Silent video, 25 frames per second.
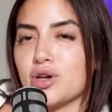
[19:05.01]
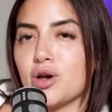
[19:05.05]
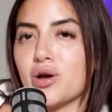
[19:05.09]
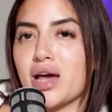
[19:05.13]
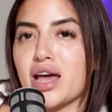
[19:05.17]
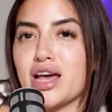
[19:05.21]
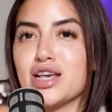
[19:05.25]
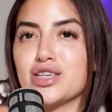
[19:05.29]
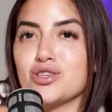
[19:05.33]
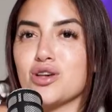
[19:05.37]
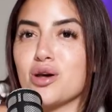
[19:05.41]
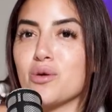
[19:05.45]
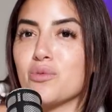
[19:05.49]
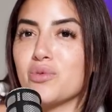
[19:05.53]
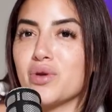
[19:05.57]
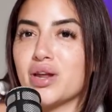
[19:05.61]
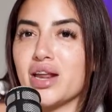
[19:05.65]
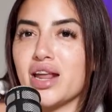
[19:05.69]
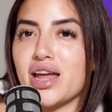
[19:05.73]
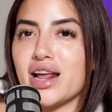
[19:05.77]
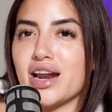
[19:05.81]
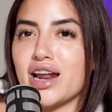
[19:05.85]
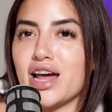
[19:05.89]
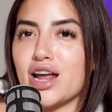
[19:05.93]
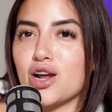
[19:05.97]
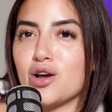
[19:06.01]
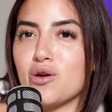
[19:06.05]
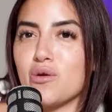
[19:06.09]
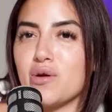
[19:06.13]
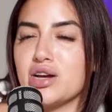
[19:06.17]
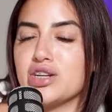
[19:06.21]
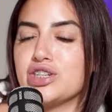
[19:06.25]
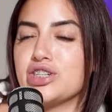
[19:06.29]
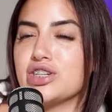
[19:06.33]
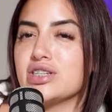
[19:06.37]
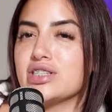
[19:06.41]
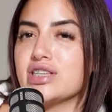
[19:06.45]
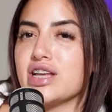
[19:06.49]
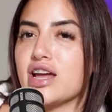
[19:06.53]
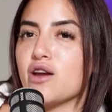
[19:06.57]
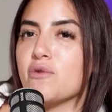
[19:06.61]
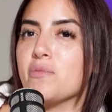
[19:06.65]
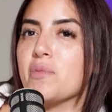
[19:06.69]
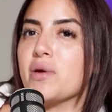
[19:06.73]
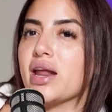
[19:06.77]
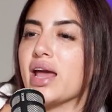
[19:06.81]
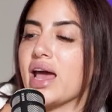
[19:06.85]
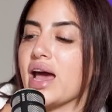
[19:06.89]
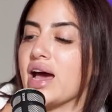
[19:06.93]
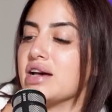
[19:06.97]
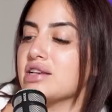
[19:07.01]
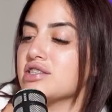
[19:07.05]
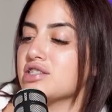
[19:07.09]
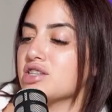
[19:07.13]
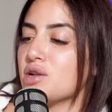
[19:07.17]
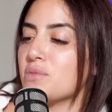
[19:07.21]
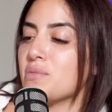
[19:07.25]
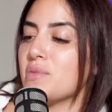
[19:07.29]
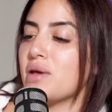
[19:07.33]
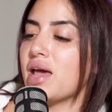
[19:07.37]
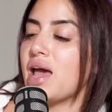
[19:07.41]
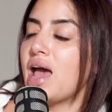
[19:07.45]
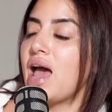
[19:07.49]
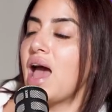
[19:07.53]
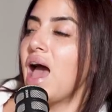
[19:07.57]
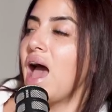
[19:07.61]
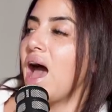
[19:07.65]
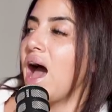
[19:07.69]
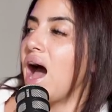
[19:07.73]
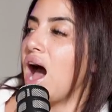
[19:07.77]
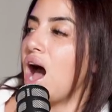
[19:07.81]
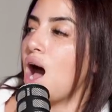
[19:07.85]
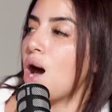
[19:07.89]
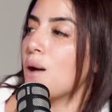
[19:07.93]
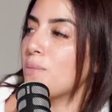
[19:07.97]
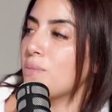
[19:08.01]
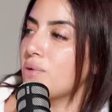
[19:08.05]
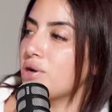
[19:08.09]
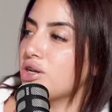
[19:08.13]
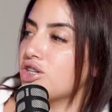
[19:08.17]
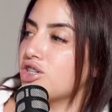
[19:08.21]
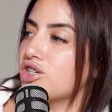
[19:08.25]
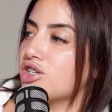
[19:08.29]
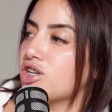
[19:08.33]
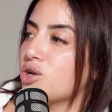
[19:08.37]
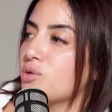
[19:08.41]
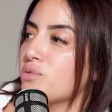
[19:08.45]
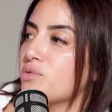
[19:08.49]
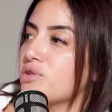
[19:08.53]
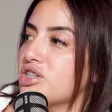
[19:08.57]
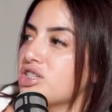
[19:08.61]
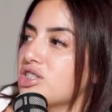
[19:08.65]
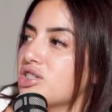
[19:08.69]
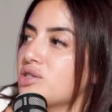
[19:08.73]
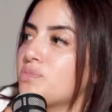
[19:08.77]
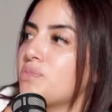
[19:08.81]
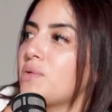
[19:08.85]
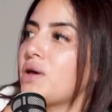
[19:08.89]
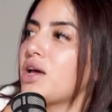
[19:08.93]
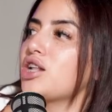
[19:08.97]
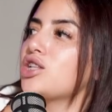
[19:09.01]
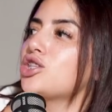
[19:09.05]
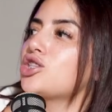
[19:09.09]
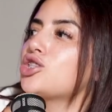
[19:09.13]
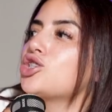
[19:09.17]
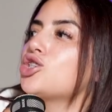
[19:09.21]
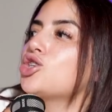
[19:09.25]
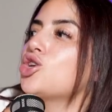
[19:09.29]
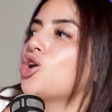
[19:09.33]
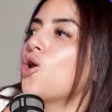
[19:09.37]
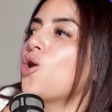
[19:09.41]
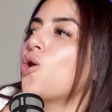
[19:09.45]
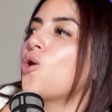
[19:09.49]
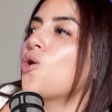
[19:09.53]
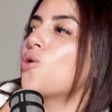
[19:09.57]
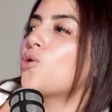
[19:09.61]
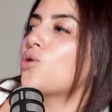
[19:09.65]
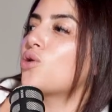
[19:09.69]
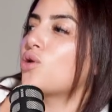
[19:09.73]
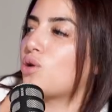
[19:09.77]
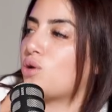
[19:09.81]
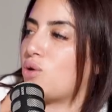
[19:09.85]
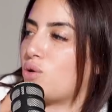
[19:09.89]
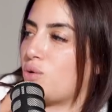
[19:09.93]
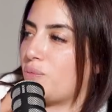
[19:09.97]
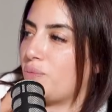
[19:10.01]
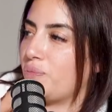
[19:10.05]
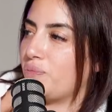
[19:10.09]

Okay, so I'm reading a lot of questions. Everybody asking me, how much did we spend total?